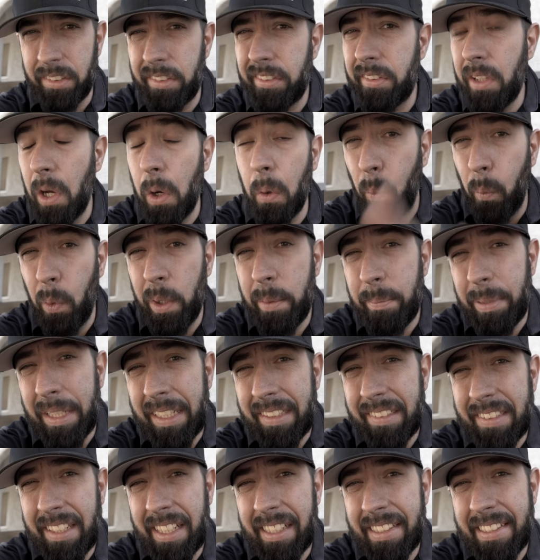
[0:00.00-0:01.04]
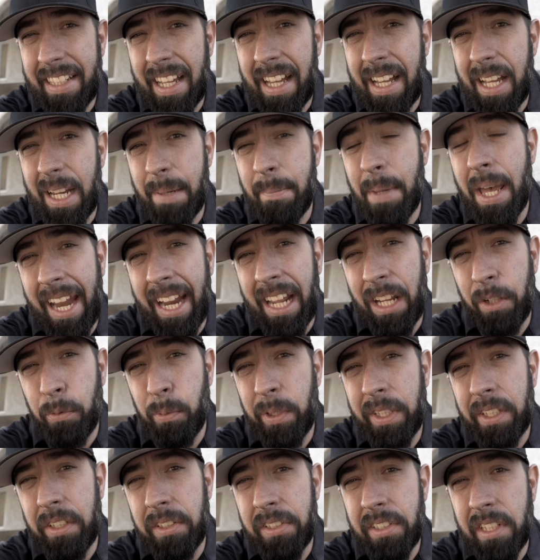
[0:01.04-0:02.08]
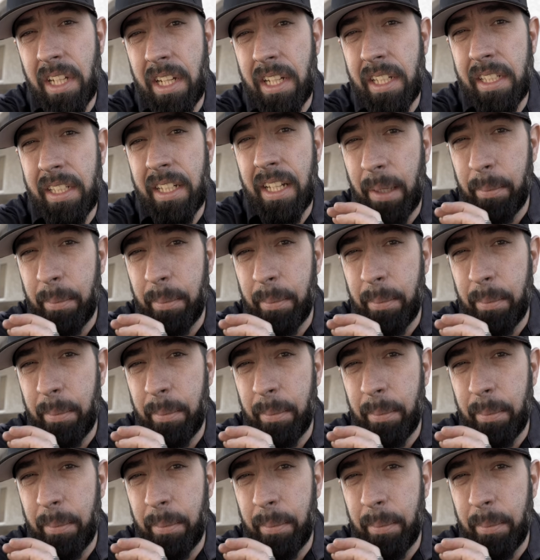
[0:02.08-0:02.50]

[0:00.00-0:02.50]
So one piece at a time and when they're done,